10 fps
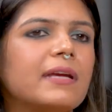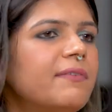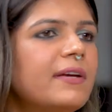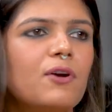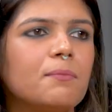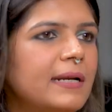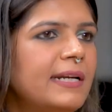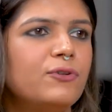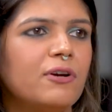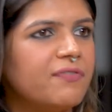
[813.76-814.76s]
giving your
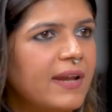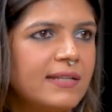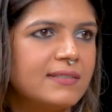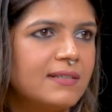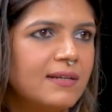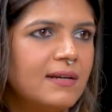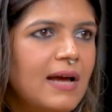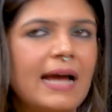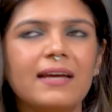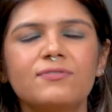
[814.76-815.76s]
money to your friends.
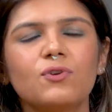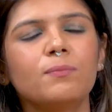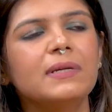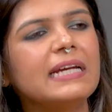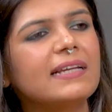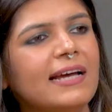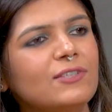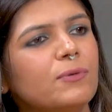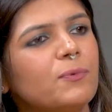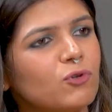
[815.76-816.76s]
I have so many
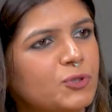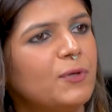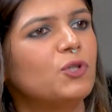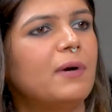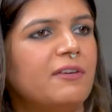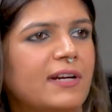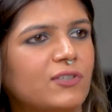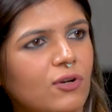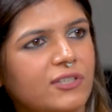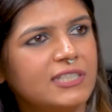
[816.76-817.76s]
clients who approach me in Dubai
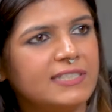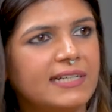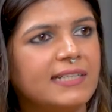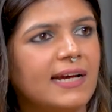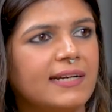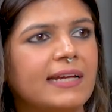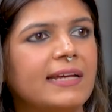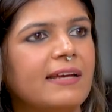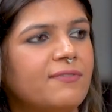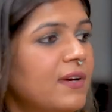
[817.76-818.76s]
Factology stating that I
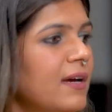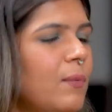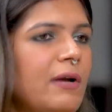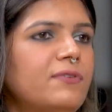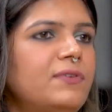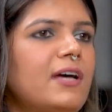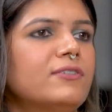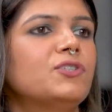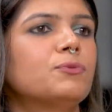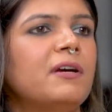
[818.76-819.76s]
gave
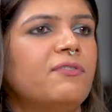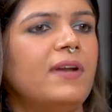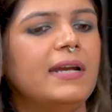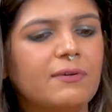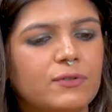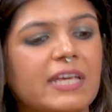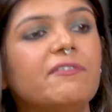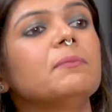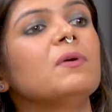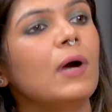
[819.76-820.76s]
150,000 to my friend. He was
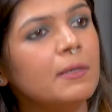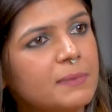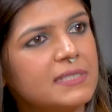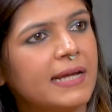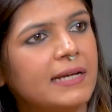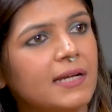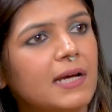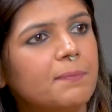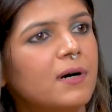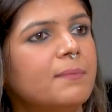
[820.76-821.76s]
giving me 1%
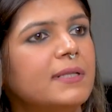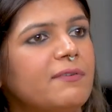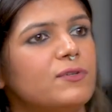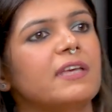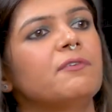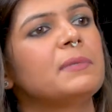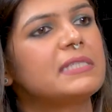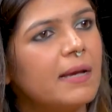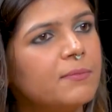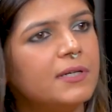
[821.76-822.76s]
per month. He was giving me
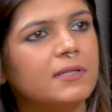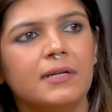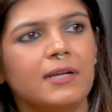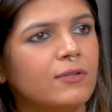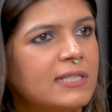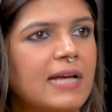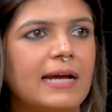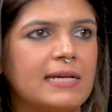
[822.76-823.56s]
some return. Now this guy